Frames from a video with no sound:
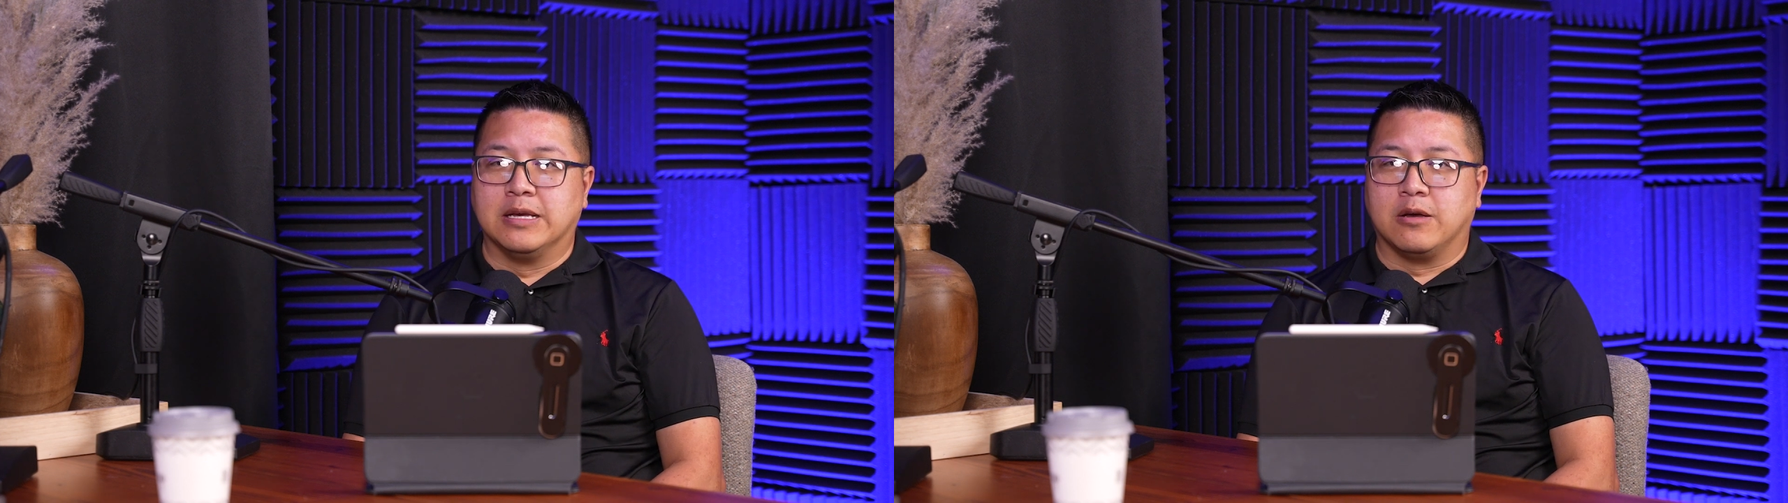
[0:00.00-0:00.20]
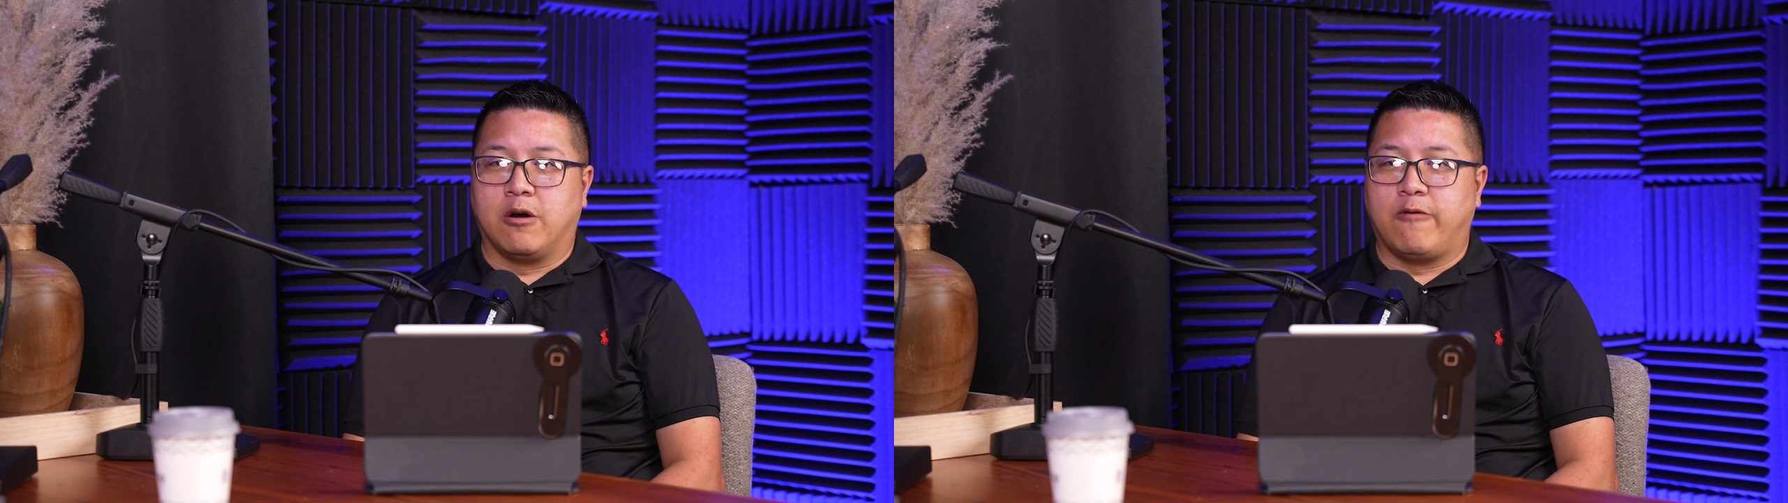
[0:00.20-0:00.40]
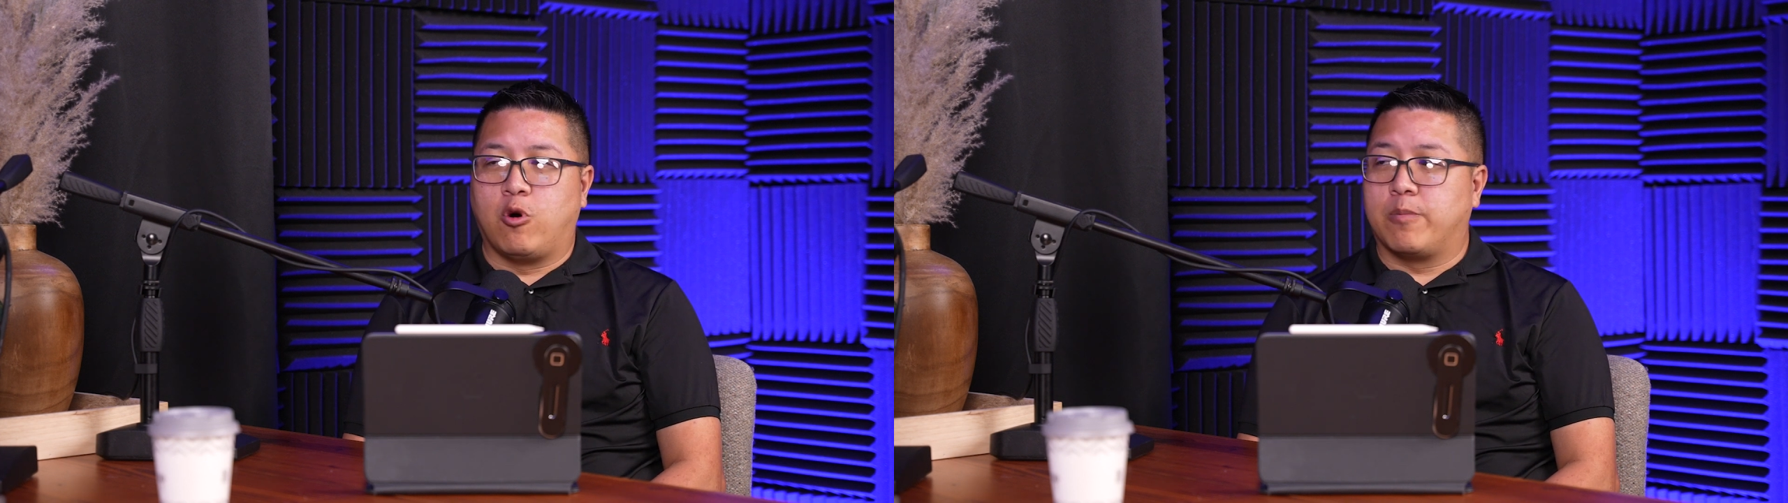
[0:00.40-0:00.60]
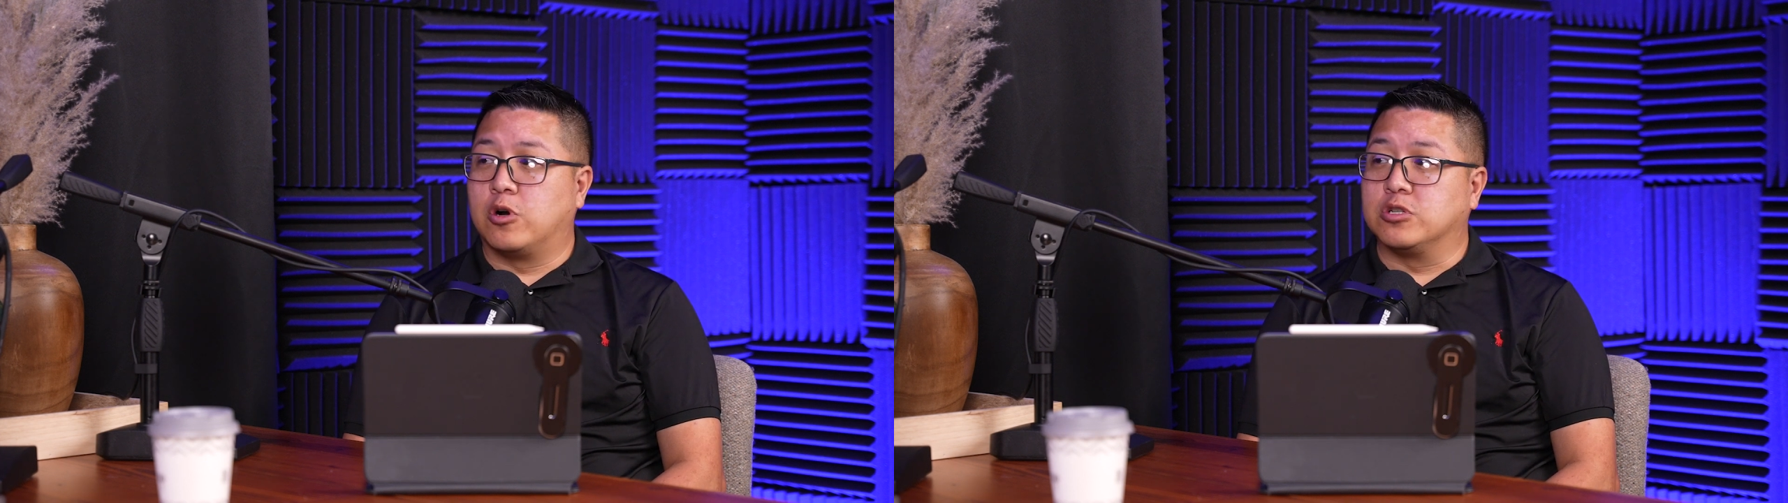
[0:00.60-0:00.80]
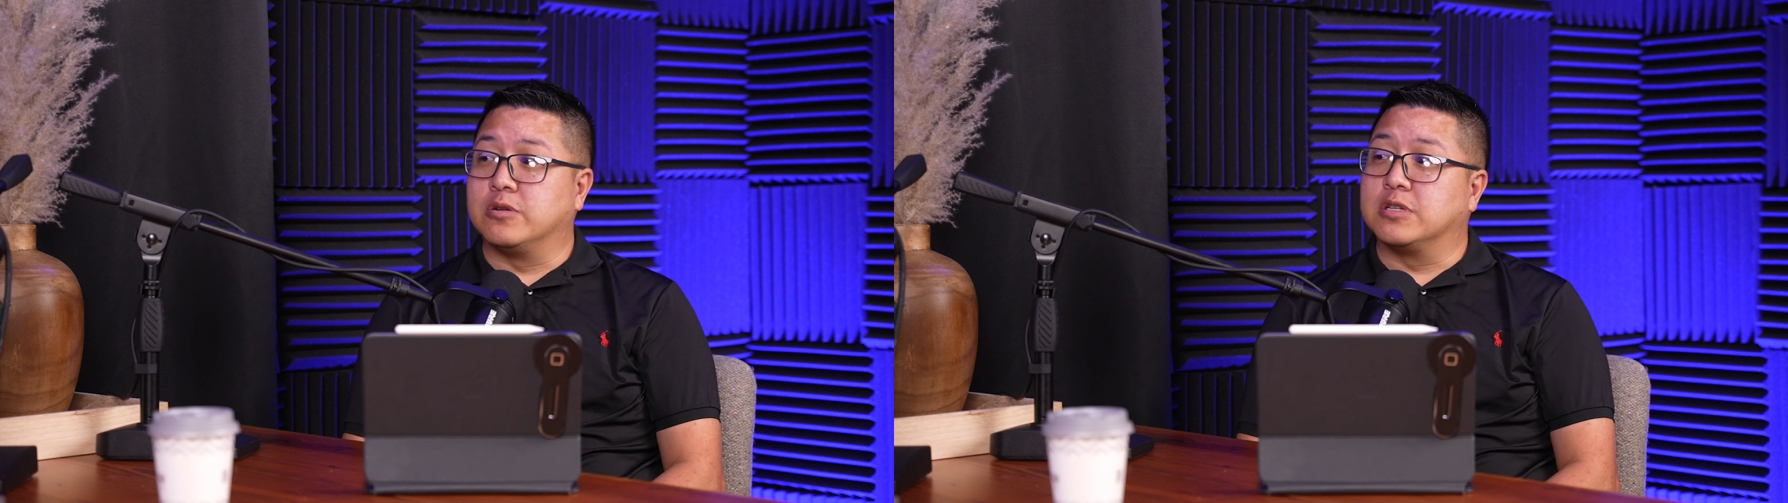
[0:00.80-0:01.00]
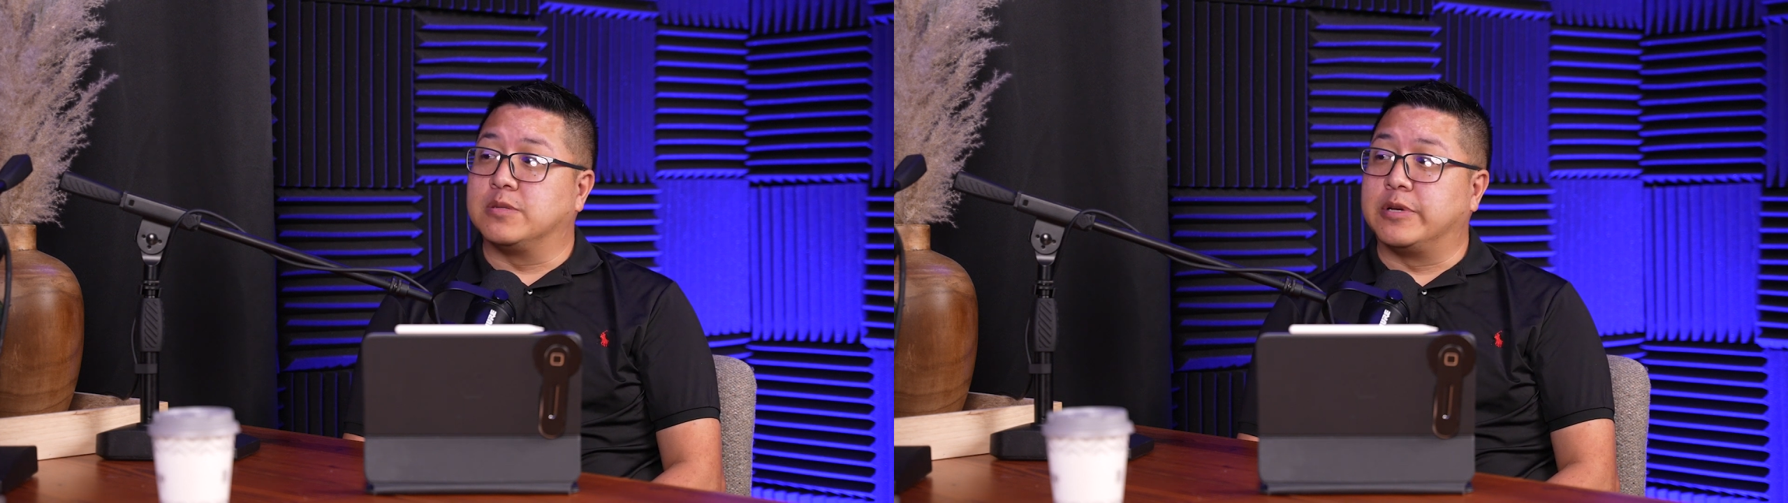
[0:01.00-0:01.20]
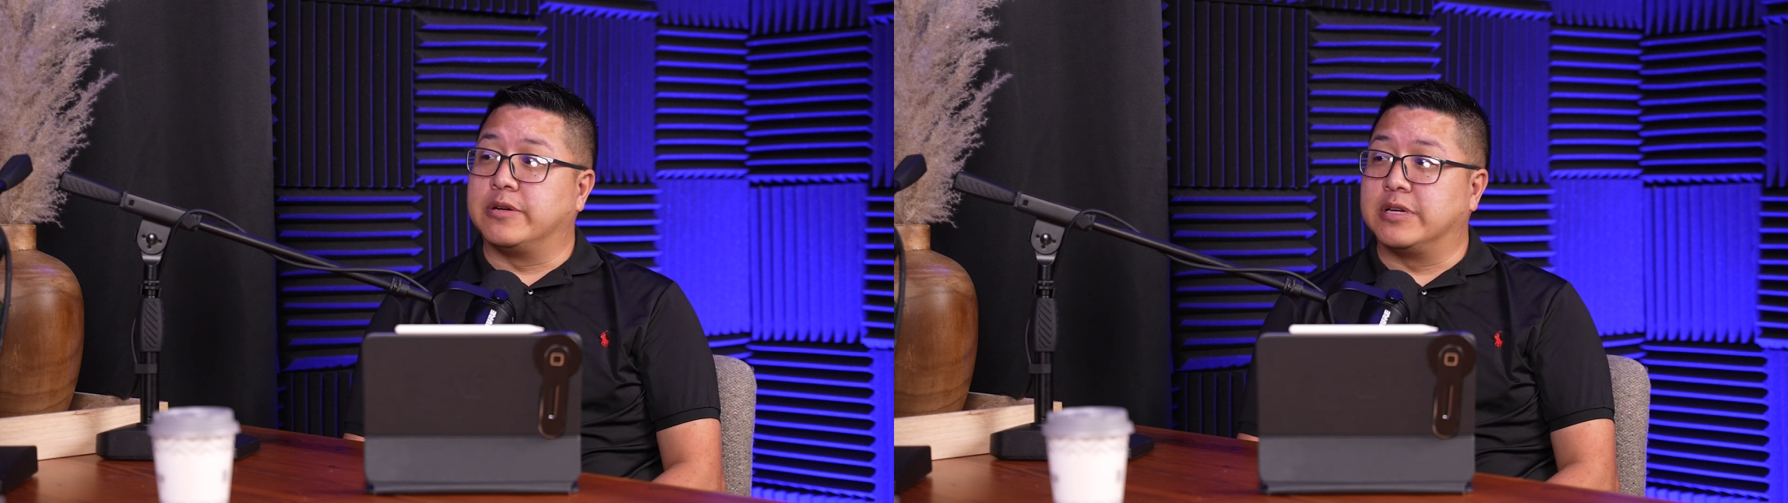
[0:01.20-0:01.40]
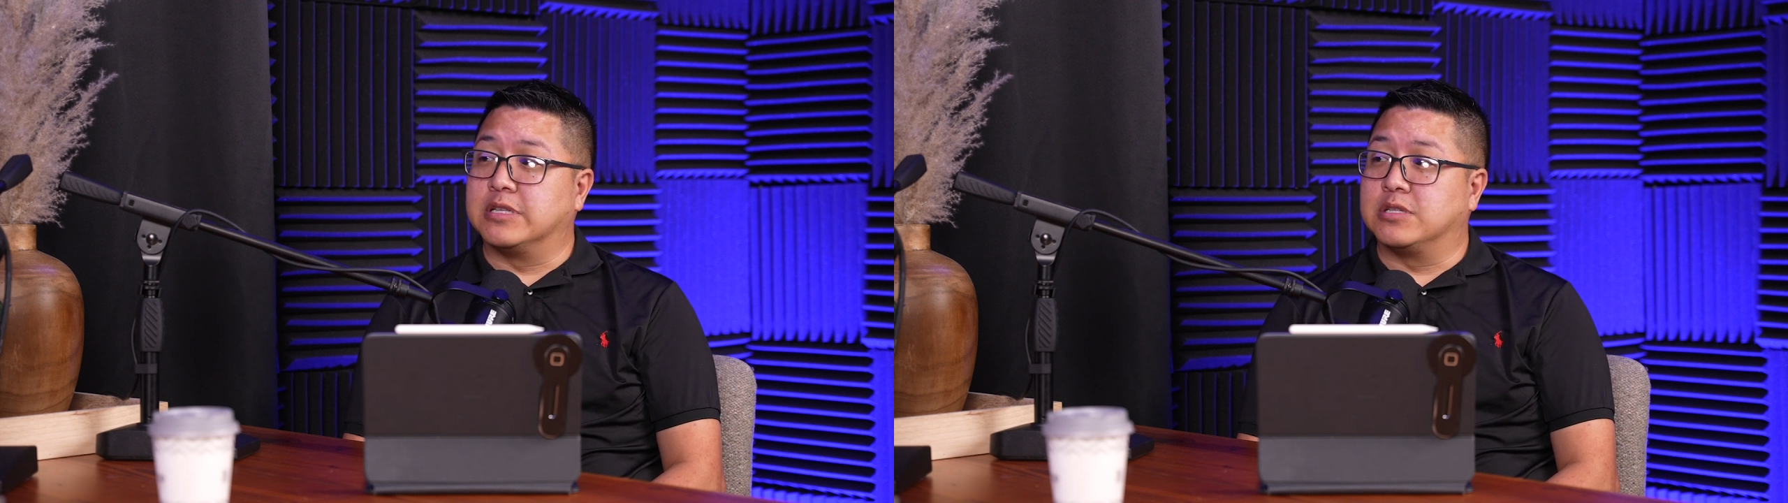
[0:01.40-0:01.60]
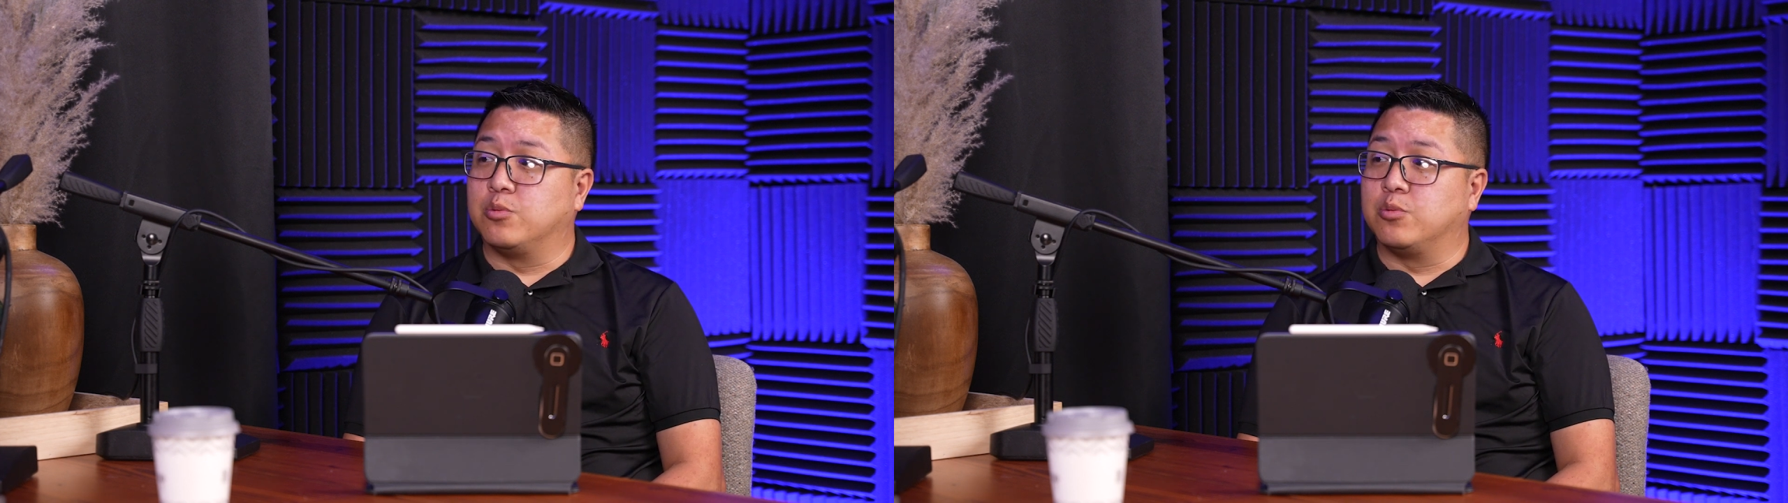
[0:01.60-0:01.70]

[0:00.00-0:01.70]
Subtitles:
of our personal experience